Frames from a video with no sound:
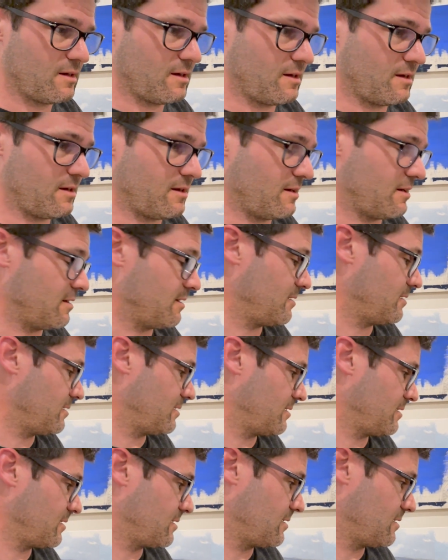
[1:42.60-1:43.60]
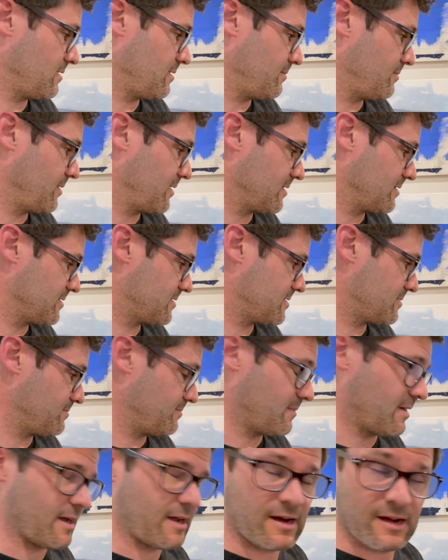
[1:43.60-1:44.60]
uh, uh, because
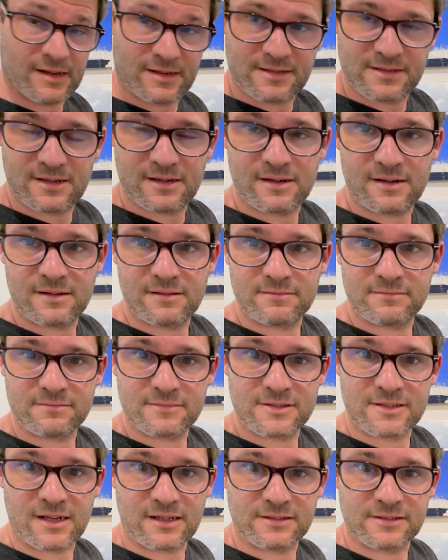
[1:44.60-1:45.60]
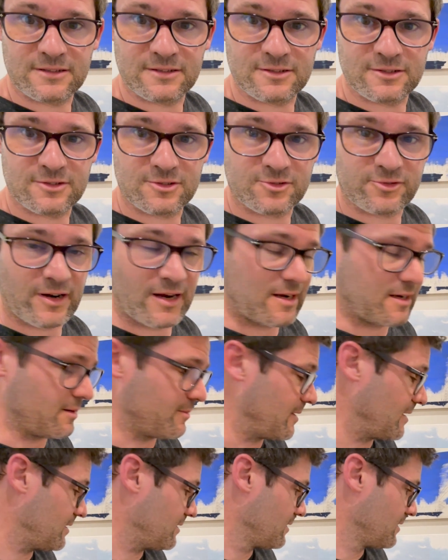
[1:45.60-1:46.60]
my eyes are starting to strain a
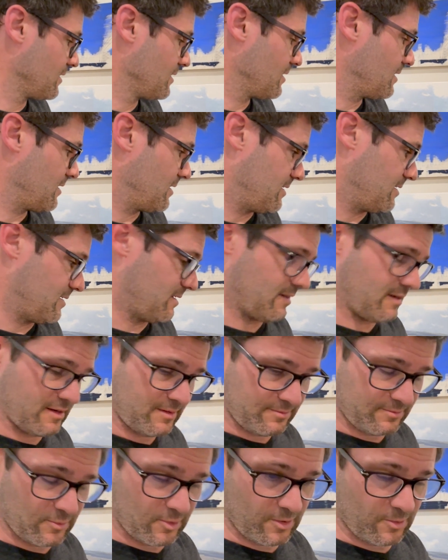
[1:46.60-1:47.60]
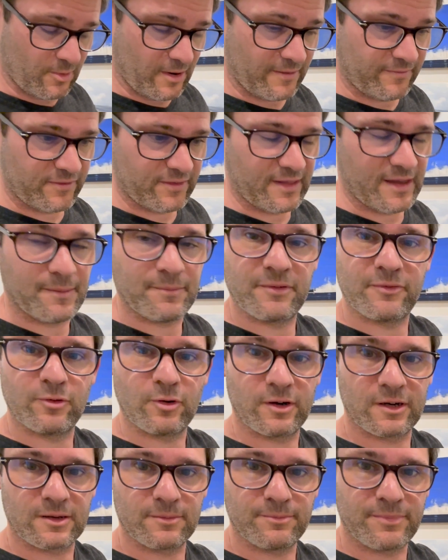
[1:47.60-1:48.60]
bit. Uh, and I'm going to wait for that
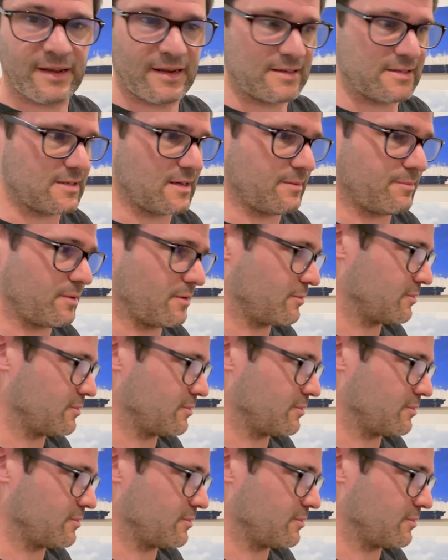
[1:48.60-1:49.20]
before I can paint it, but